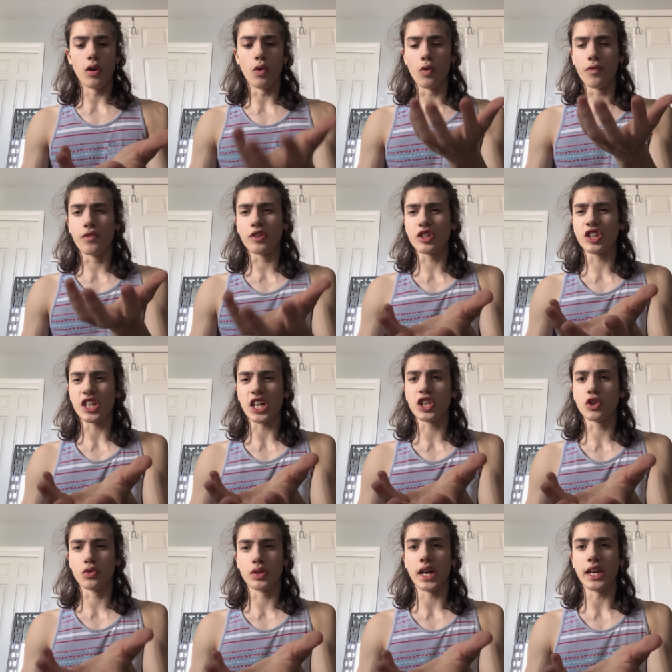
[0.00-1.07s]
over
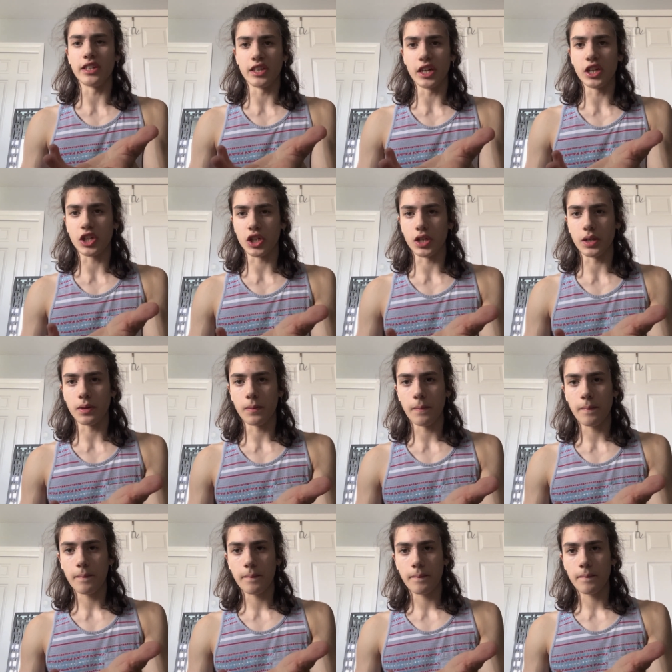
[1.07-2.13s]
sexualization
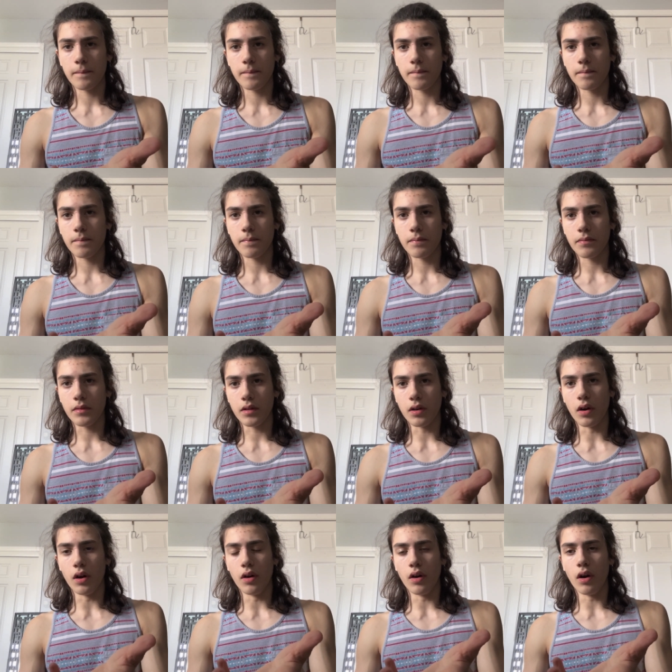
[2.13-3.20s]

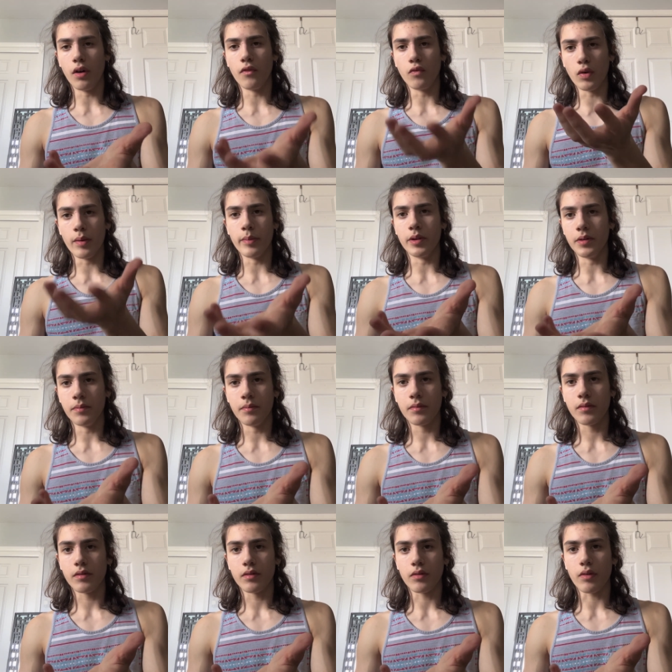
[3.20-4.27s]
uh, of women,
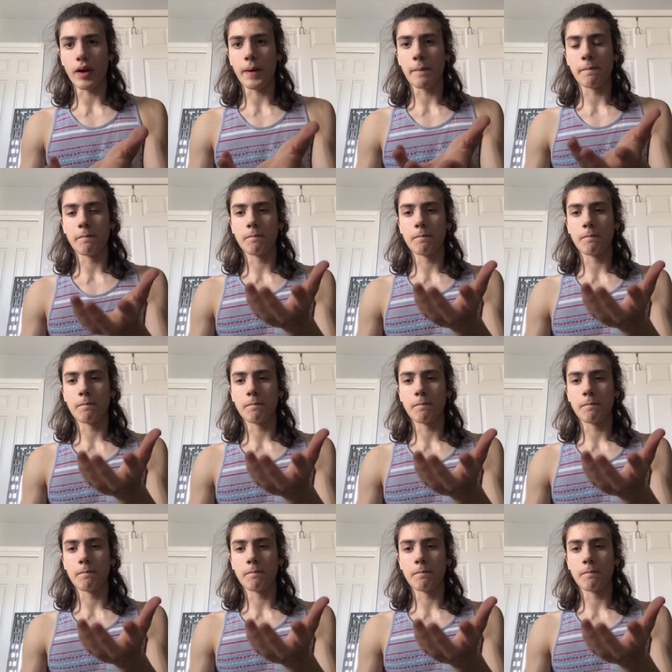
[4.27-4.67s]
right?